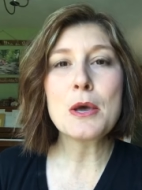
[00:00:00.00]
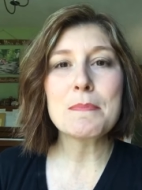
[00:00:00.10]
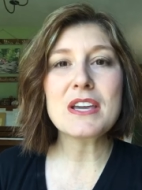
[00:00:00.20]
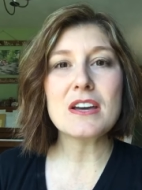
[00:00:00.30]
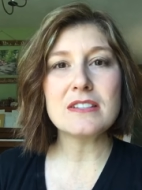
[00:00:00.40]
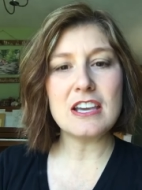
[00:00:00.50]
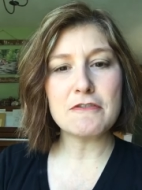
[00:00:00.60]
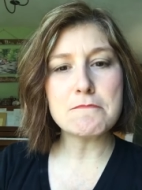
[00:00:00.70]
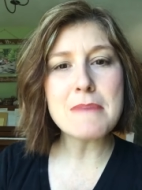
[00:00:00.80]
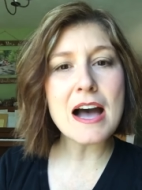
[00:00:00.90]
Because
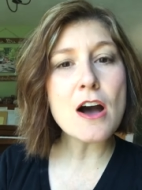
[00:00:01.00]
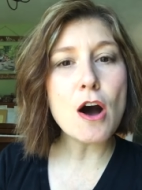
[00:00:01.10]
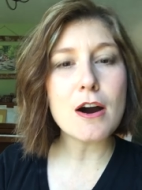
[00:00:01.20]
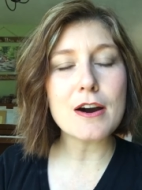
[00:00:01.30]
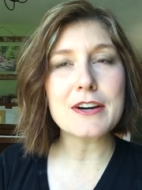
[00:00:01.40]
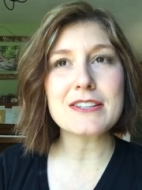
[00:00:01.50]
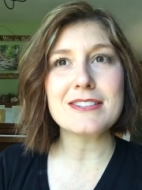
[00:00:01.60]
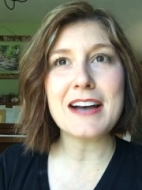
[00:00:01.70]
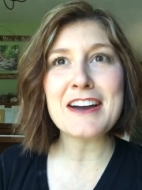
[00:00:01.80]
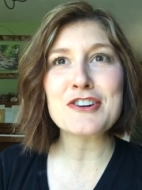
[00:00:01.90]
if my heart
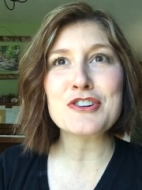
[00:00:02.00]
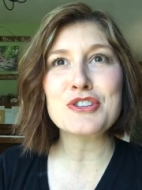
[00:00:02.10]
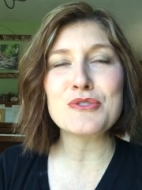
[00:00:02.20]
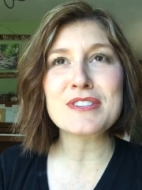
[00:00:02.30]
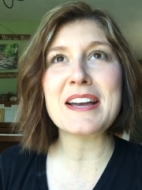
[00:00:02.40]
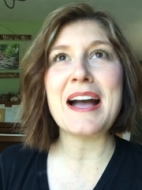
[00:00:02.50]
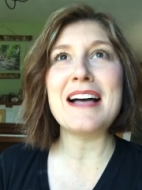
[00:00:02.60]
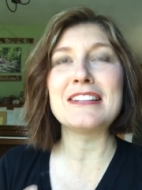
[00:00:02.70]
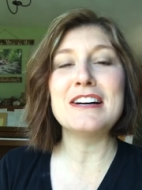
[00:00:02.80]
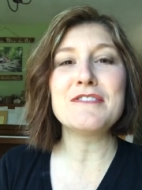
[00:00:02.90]
desires to say I
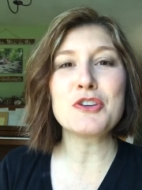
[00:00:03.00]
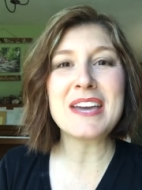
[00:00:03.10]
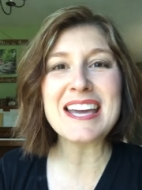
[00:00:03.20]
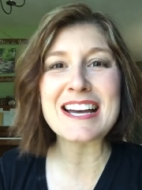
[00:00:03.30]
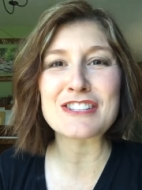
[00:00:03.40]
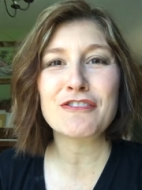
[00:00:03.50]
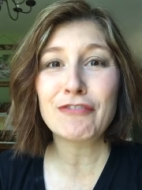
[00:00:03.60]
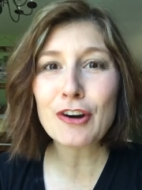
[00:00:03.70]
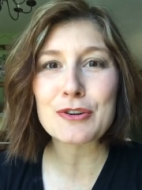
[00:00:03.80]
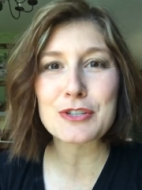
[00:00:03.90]
love you, He has
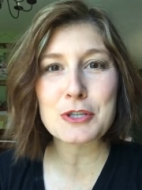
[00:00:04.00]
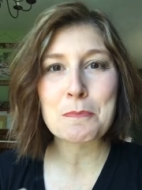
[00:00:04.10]
first